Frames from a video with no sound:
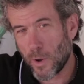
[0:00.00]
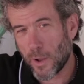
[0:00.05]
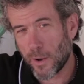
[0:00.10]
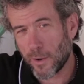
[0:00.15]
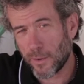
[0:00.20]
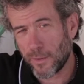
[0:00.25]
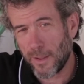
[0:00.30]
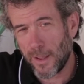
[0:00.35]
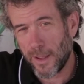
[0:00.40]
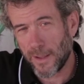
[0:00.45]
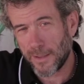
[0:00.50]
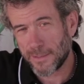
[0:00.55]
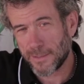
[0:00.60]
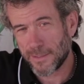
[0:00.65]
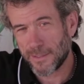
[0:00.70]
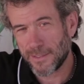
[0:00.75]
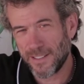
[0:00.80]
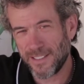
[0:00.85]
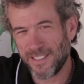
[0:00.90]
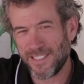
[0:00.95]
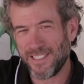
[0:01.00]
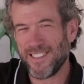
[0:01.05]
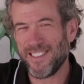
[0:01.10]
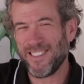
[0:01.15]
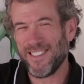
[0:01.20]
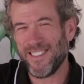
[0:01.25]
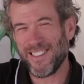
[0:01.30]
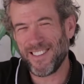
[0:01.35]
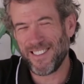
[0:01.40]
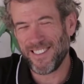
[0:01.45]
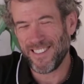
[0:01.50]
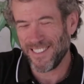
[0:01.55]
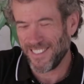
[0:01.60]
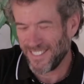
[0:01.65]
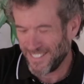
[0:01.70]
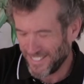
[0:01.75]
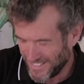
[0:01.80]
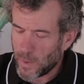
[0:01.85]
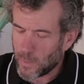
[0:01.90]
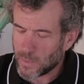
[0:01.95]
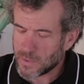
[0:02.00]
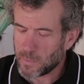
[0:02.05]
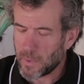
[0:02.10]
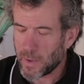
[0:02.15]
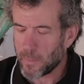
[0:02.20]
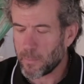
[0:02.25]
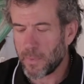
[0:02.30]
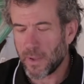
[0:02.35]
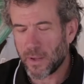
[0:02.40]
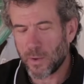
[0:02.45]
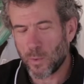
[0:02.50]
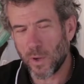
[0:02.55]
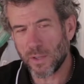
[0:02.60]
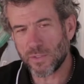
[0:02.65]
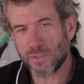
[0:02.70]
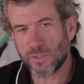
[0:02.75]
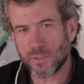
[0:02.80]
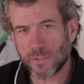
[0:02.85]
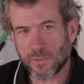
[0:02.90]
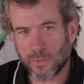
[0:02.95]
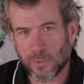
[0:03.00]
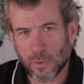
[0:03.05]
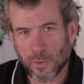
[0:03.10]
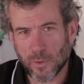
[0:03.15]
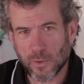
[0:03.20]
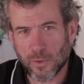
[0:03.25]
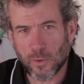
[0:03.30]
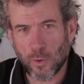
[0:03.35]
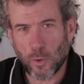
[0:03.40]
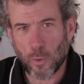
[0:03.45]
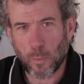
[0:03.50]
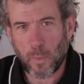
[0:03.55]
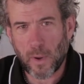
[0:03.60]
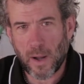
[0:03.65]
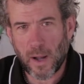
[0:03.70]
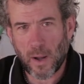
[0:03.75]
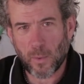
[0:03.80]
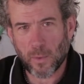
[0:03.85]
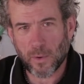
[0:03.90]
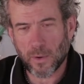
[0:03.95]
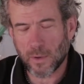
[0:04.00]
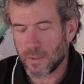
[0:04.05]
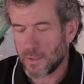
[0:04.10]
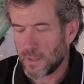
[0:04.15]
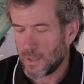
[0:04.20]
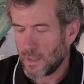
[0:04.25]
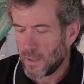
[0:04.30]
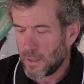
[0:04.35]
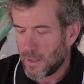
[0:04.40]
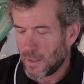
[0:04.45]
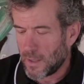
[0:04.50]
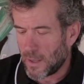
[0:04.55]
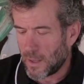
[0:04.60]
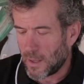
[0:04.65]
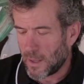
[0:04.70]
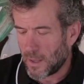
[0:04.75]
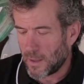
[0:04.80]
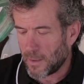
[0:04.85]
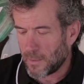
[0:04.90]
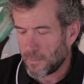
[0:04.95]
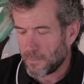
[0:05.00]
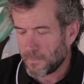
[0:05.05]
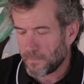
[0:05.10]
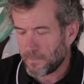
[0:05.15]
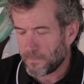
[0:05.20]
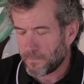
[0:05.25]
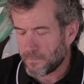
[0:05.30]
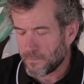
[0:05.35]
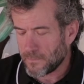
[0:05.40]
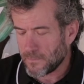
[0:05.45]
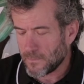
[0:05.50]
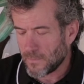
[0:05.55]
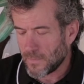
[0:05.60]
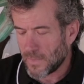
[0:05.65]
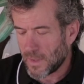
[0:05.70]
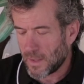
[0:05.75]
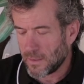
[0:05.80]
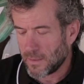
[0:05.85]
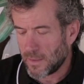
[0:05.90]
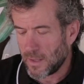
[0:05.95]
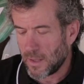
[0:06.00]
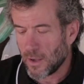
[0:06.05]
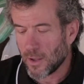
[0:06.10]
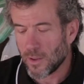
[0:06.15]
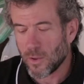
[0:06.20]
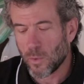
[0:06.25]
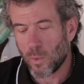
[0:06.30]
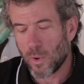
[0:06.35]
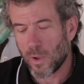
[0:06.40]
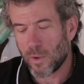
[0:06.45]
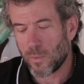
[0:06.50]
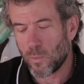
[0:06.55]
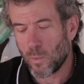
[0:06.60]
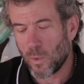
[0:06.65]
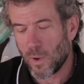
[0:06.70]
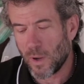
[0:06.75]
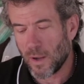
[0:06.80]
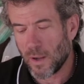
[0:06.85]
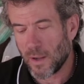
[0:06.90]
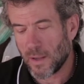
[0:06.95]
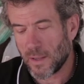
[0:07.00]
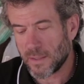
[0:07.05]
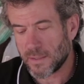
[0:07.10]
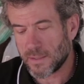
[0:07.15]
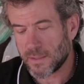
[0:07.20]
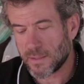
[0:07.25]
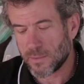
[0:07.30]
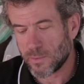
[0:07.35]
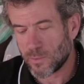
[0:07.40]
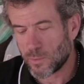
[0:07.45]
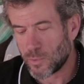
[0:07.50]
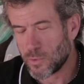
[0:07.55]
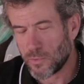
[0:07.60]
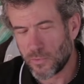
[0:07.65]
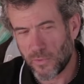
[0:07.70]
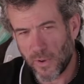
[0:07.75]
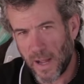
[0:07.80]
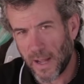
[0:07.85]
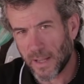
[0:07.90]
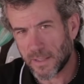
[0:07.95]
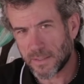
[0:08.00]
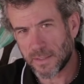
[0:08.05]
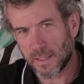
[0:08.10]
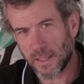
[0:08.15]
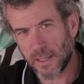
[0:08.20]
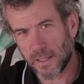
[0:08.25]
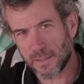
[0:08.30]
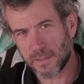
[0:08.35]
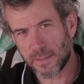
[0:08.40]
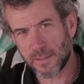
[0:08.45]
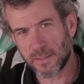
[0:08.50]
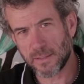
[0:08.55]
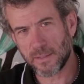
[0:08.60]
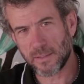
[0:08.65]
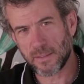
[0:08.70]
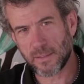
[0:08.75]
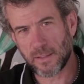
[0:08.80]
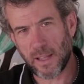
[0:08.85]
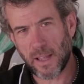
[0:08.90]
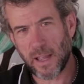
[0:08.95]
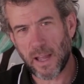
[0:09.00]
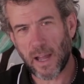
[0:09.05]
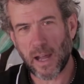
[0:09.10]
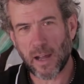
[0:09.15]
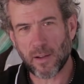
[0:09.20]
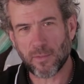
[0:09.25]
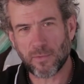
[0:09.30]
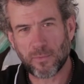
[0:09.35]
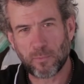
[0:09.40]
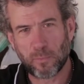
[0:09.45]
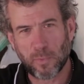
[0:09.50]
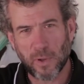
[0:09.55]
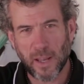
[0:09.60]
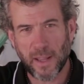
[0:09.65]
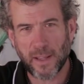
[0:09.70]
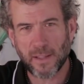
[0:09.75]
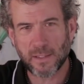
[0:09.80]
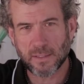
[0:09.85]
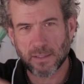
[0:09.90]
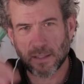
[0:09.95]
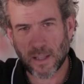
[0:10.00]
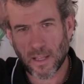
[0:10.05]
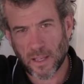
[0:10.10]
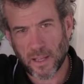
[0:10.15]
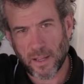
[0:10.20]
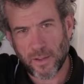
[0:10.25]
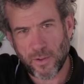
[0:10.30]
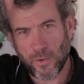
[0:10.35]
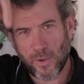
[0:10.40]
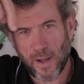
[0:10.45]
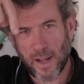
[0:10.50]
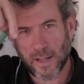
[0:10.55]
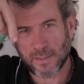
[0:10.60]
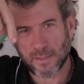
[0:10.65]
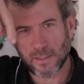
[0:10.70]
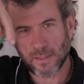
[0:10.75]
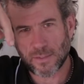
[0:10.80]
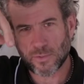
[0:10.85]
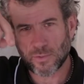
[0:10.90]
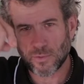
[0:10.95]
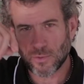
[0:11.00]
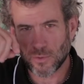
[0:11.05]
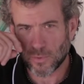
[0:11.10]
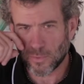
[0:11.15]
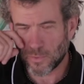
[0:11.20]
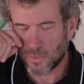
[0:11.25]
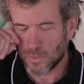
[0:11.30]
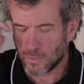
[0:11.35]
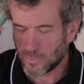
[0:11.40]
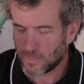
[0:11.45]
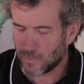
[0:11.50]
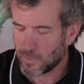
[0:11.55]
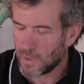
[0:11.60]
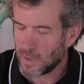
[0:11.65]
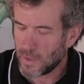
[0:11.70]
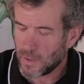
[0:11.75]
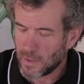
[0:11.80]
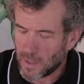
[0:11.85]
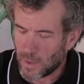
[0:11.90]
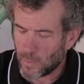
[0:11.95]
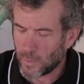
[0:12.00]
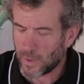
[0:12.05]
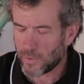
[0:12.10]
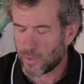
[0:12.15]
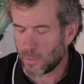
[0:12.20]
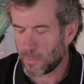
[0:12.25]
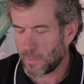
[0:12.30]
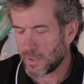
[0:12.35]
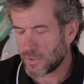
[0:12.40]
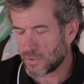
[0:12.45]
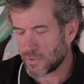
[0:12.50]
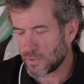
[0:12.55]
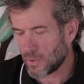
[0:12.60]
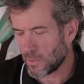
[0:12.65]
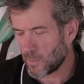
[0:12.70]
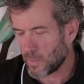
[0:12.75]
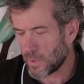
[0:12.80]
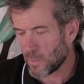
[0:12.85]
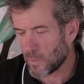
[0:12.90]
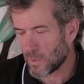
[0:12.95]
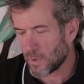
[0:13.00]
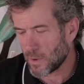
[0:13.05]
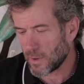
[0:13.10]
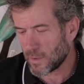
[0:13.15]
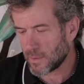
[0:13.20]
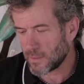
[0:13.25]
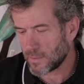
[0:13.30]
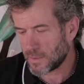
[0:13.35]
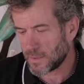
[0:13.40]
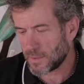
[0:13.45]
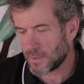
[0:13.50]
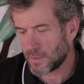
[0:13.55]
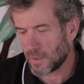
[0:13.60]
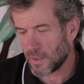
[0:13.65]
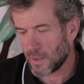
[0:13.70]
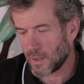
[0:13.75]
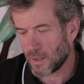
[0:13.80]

water tanks. That was my big questions for Go Power. The other one was roof access. They have plates that let you access through the roof. I wanted to make sure we weren't